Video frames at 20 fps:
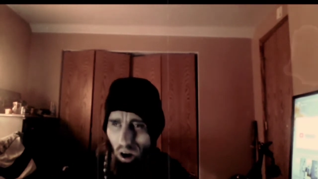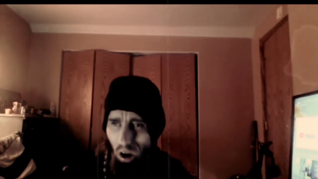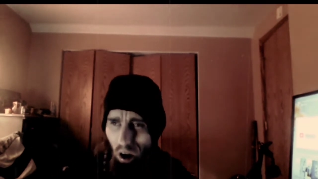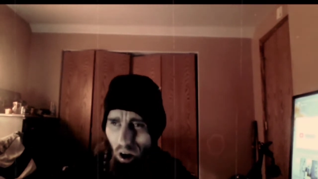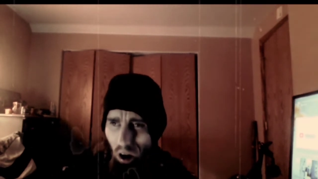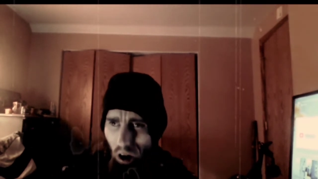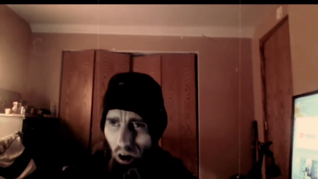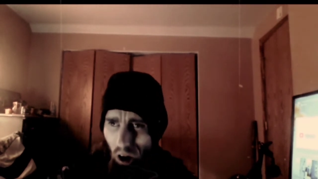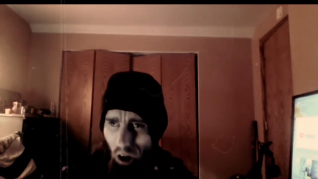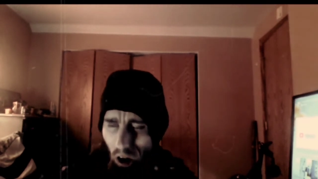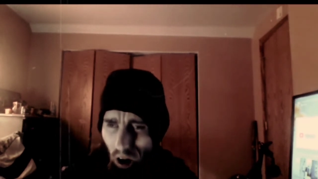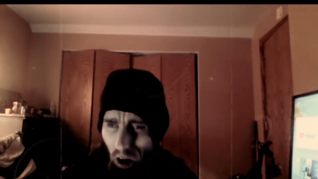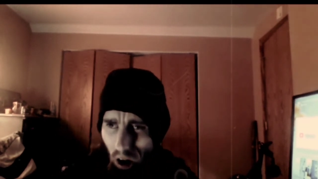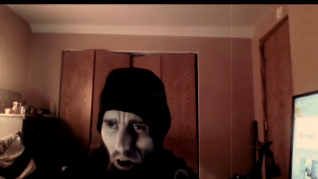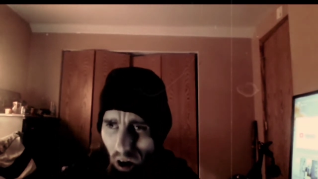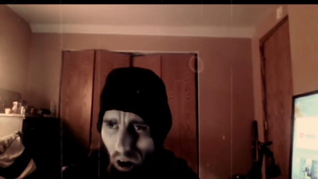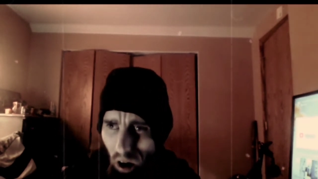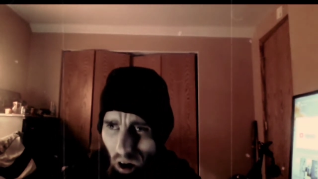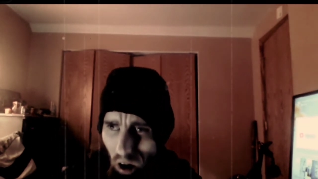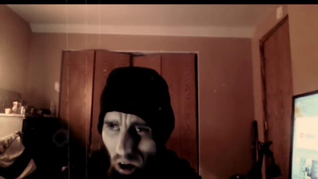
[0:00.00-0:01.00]

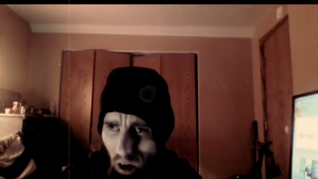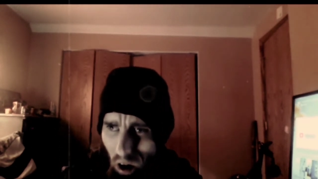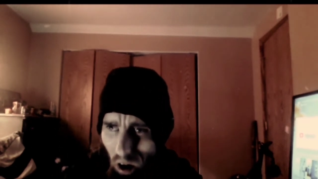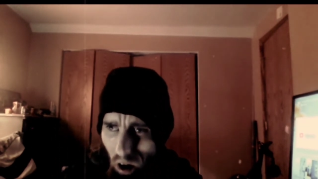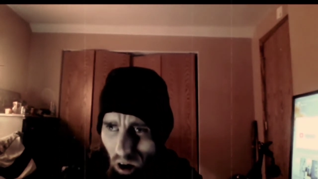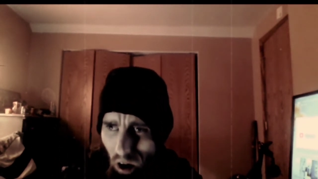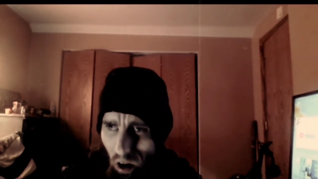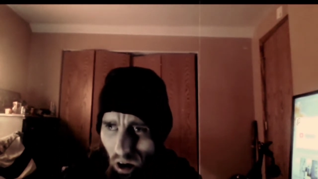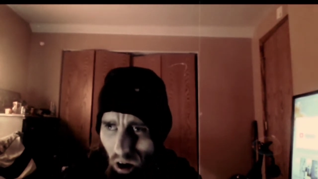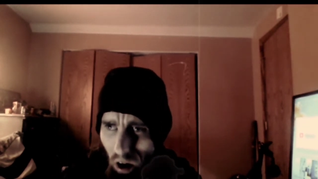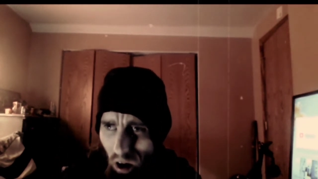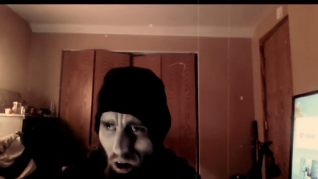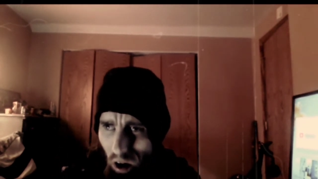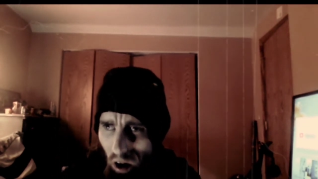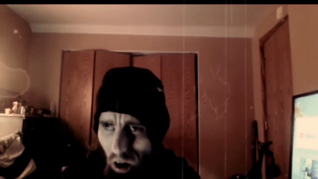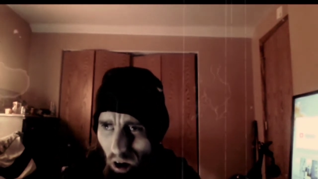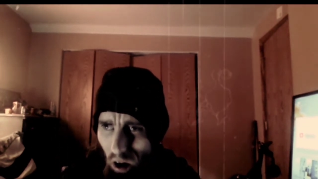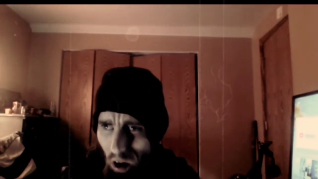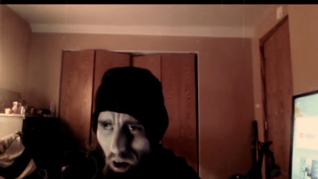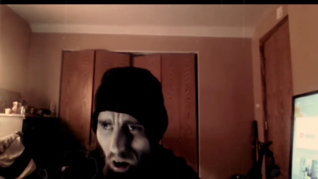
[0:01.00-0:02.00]

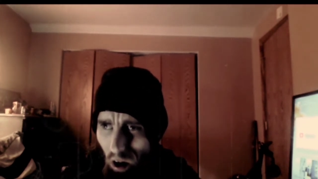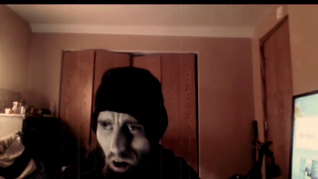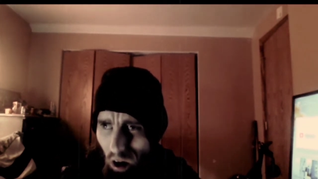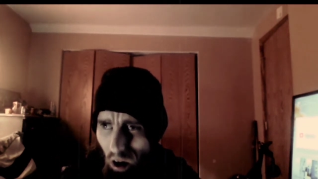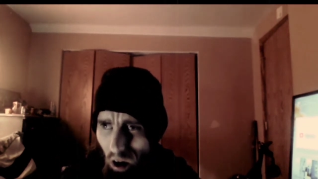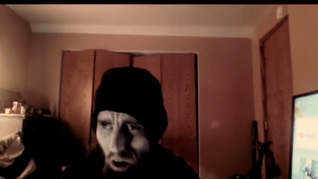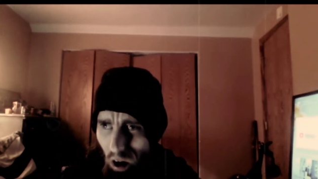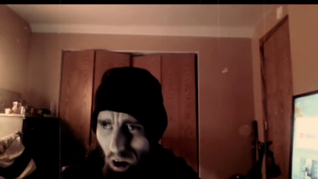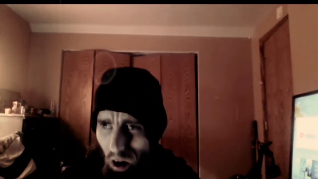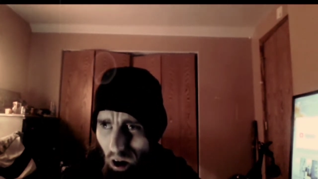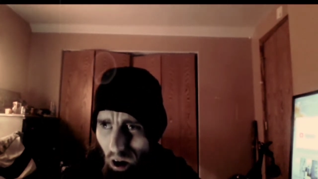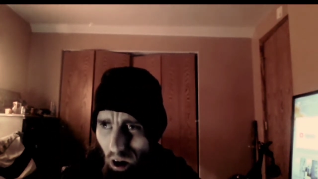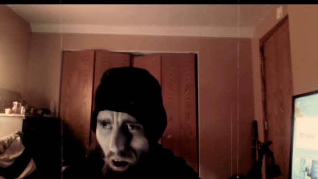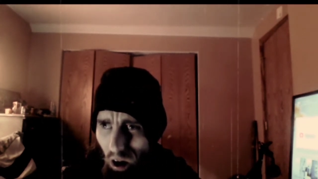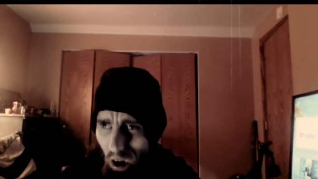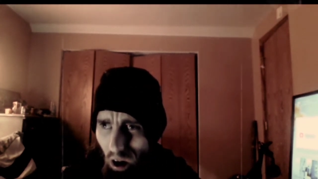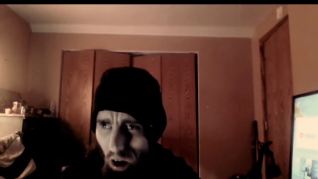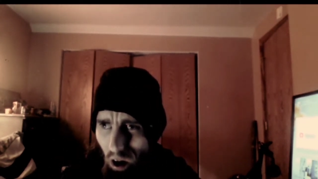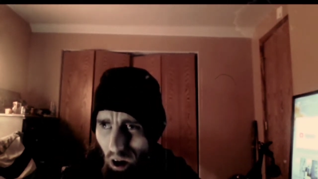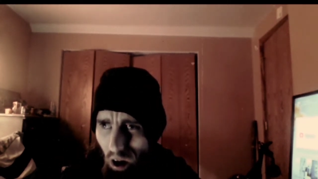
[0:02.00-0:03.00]

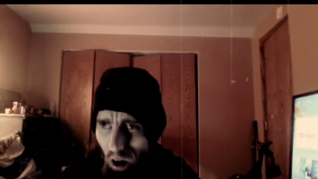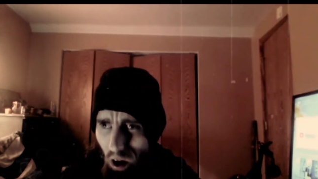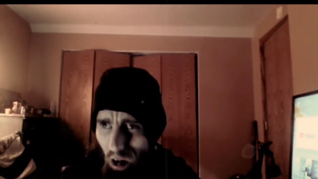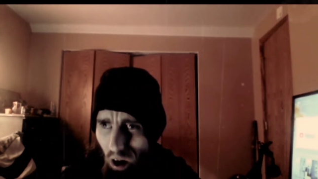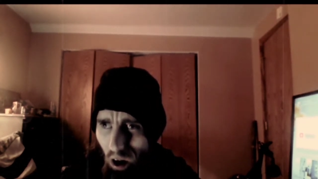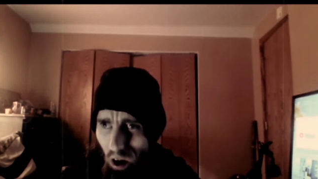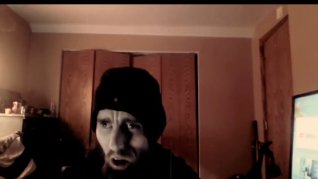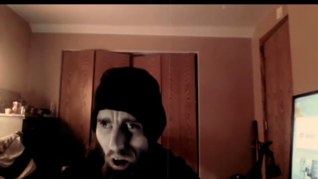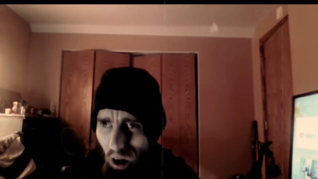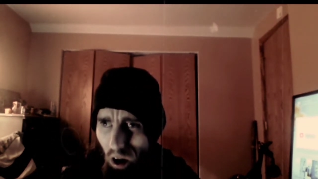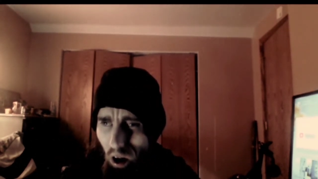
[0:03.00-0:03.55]
(silence)